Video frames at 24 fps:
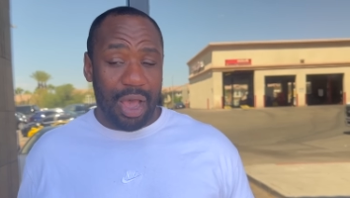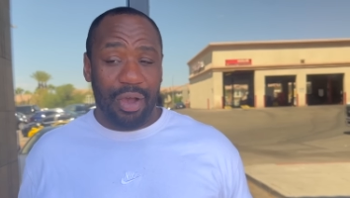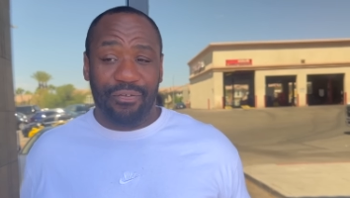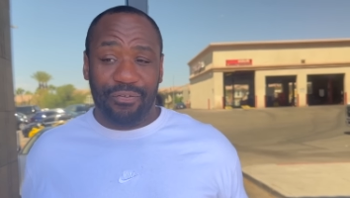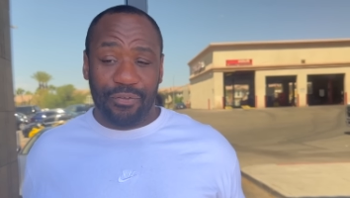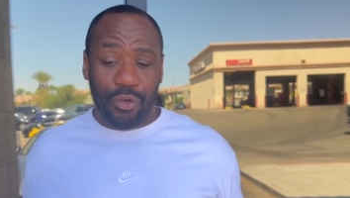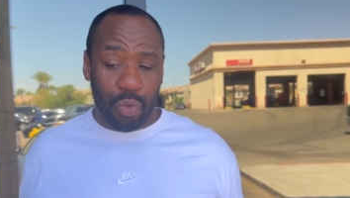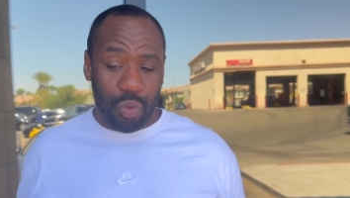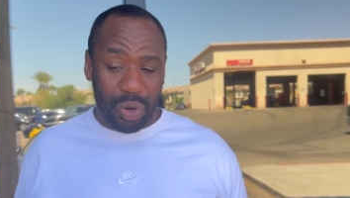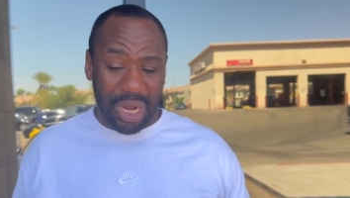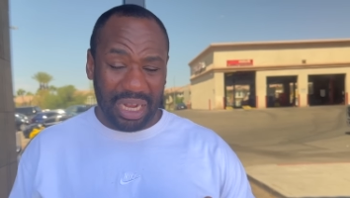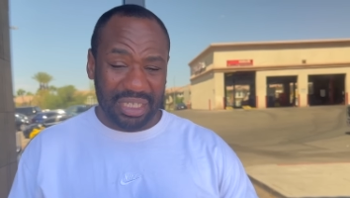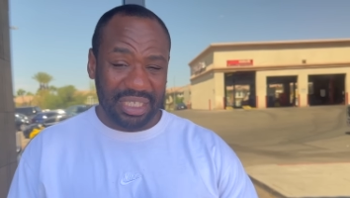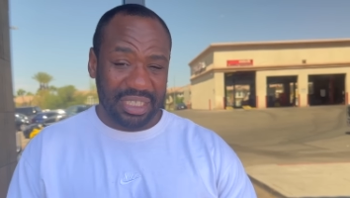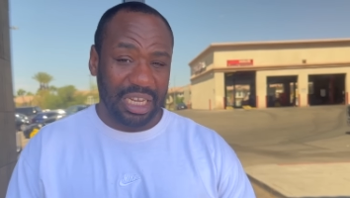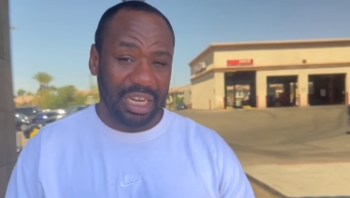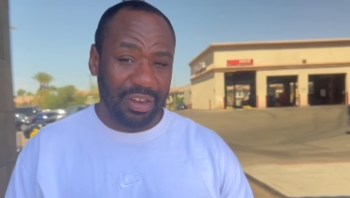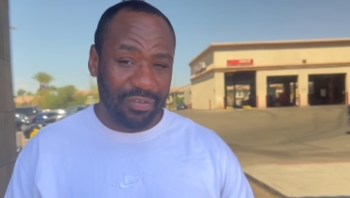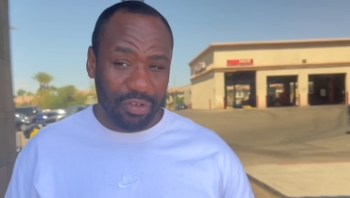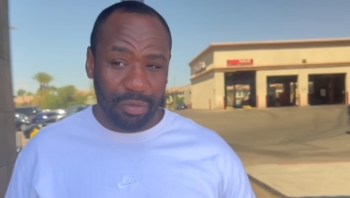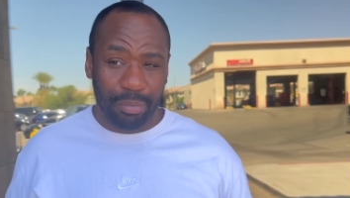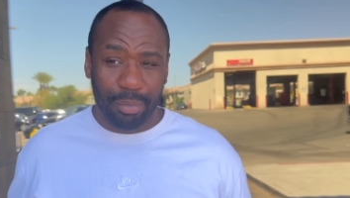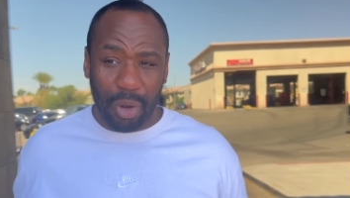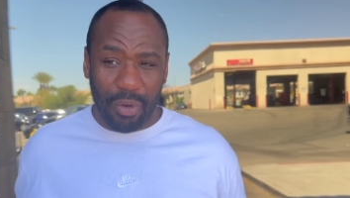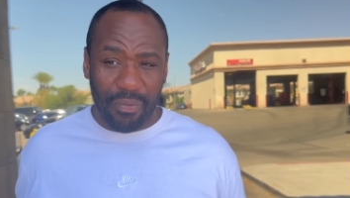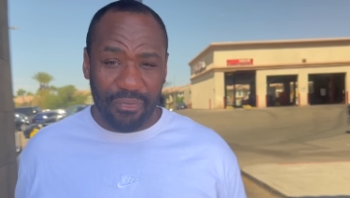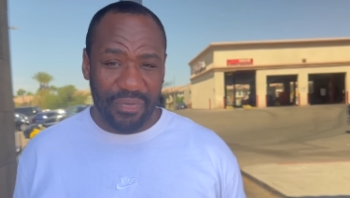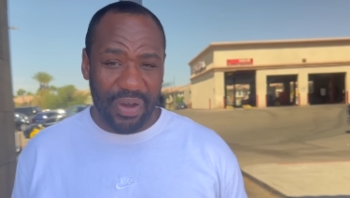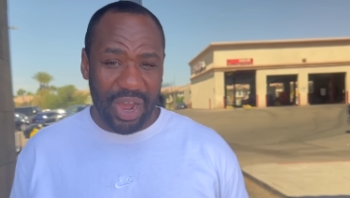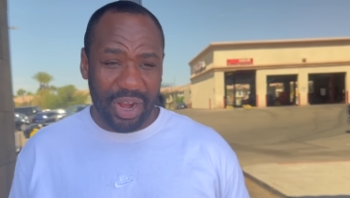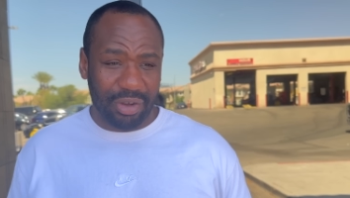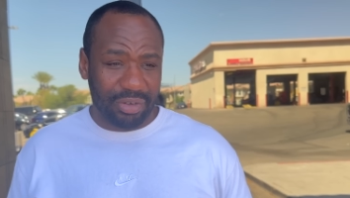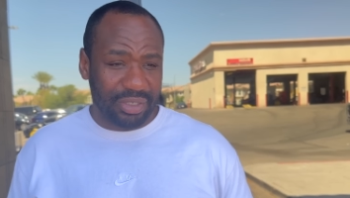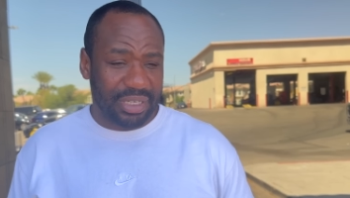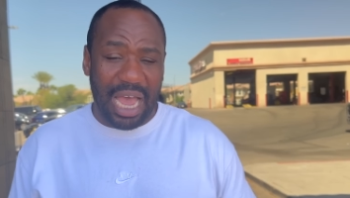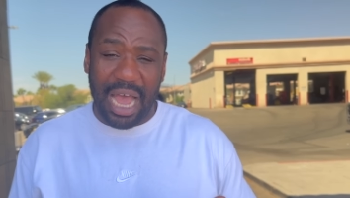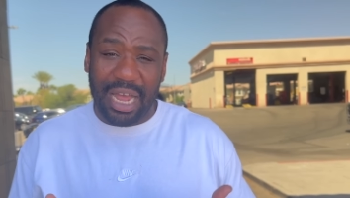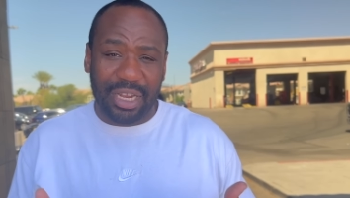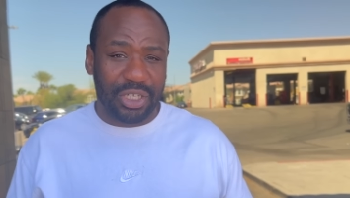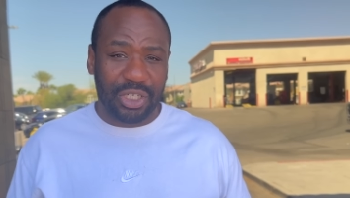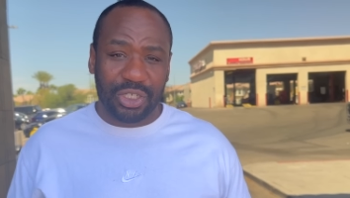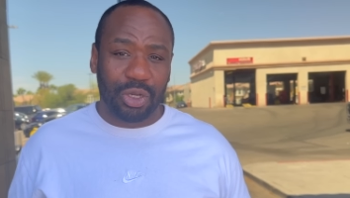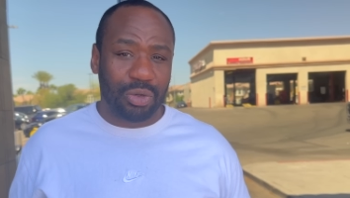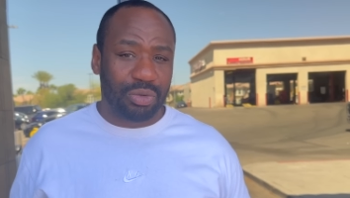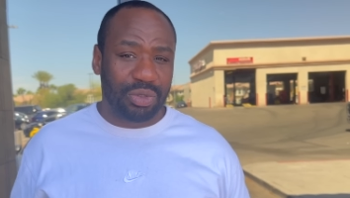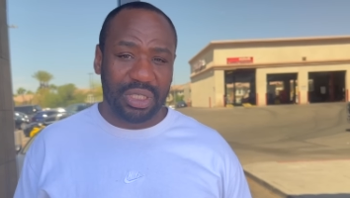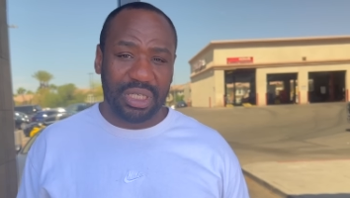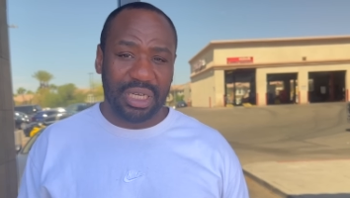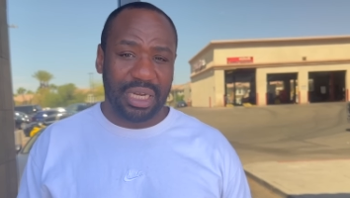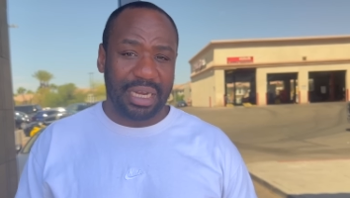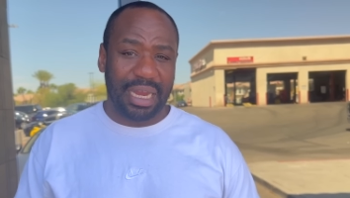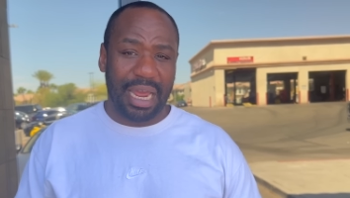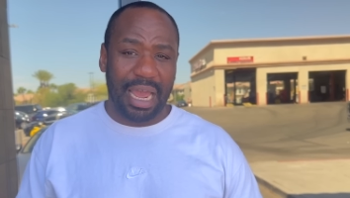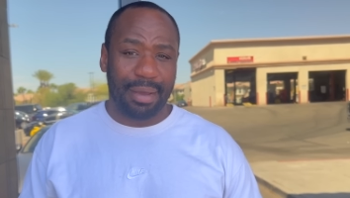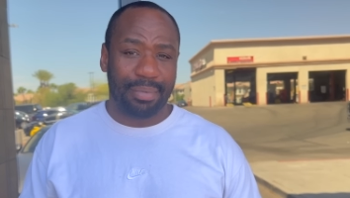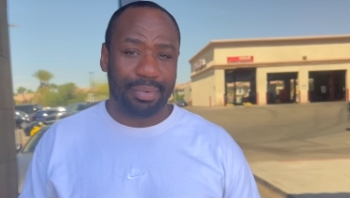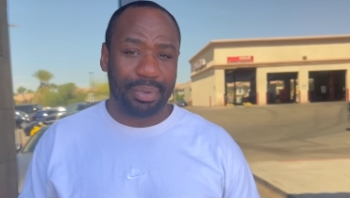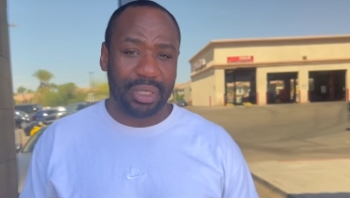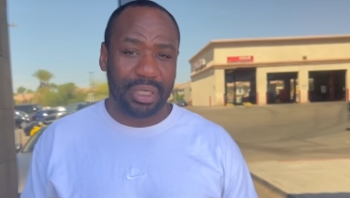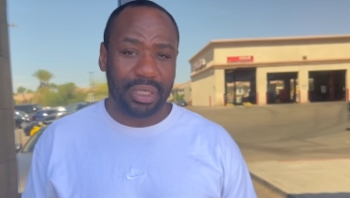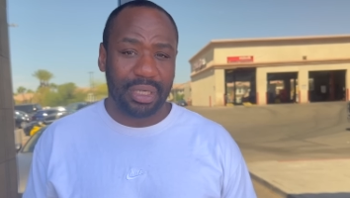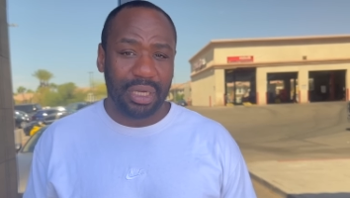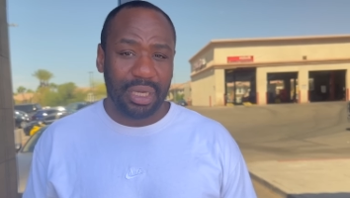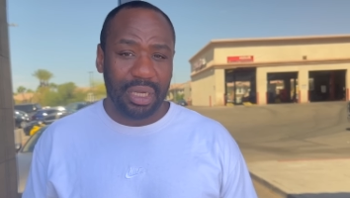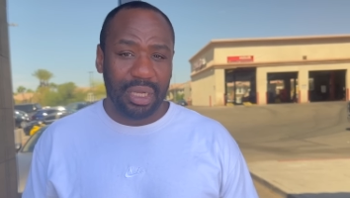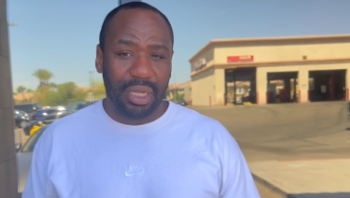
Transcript: From what I've seen from both fighters, I just don't see that happening.